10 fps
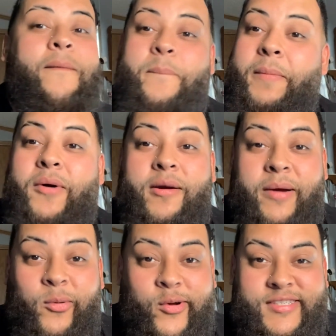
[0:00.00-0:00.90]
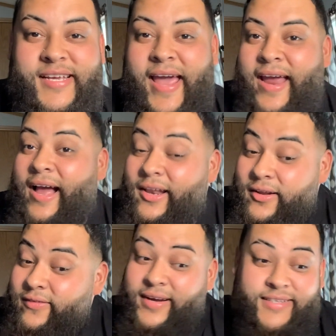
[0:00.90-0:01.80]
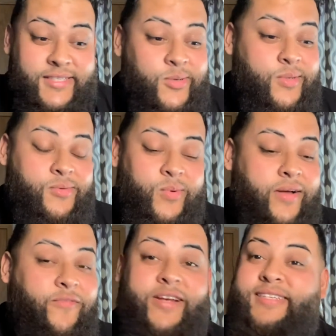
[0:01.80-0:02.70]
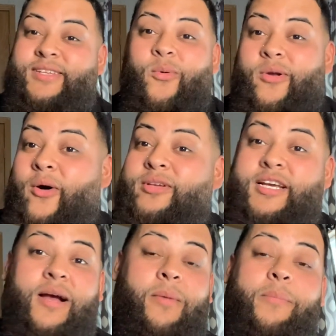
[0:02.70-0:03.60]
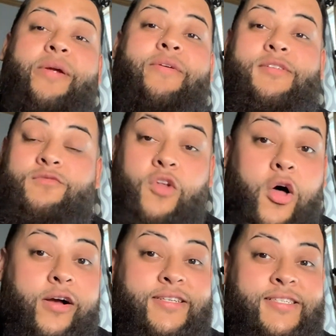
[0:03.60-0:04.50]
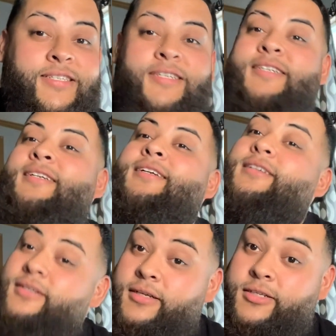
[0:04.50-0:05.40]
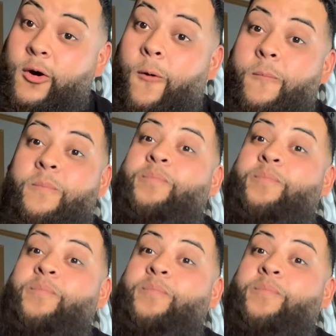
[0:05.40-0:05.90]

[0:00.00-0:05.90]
be part of my royalty gang. I love guns too as well. If you guys don't know, check out my previous vlogs. Dope.